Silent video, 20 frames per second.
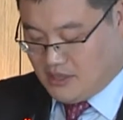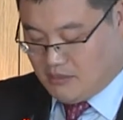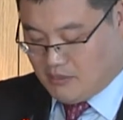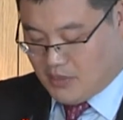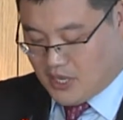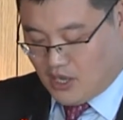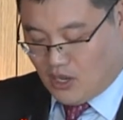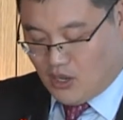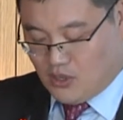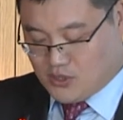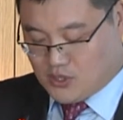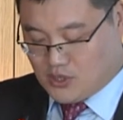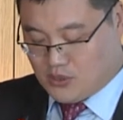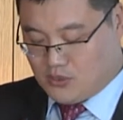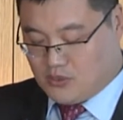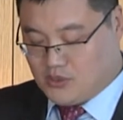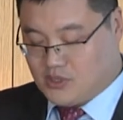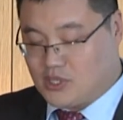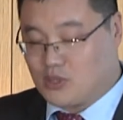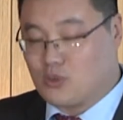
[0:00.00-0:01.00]
but
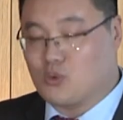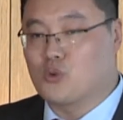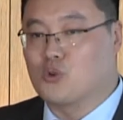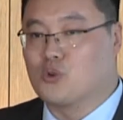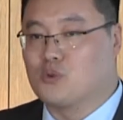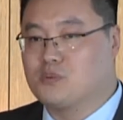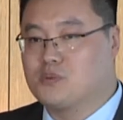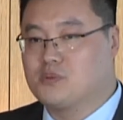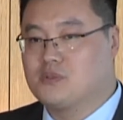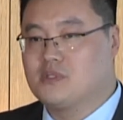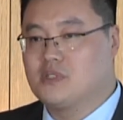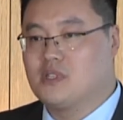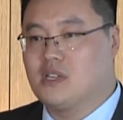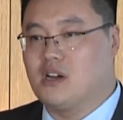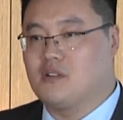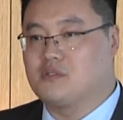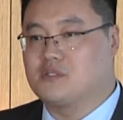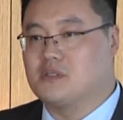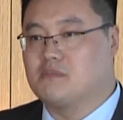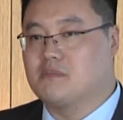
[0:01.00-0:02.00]
also the group
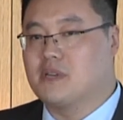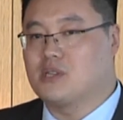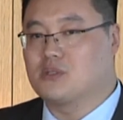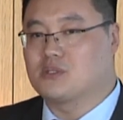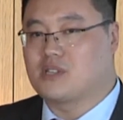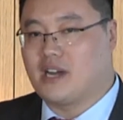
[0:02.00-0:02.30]
of the middle